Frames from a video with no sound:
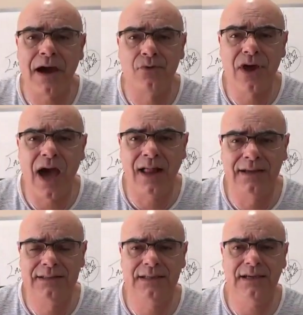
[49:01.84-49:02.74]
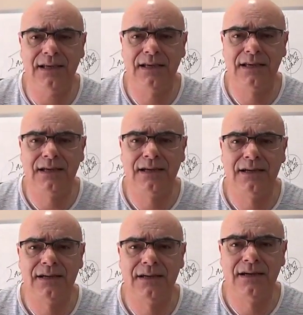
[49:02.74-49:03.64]
my reality,
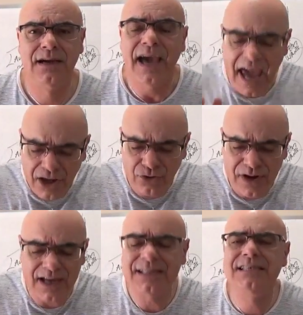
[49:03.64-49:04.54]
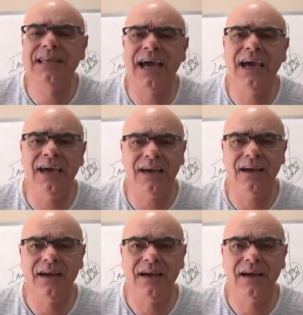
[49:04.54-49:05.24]
entering and staying,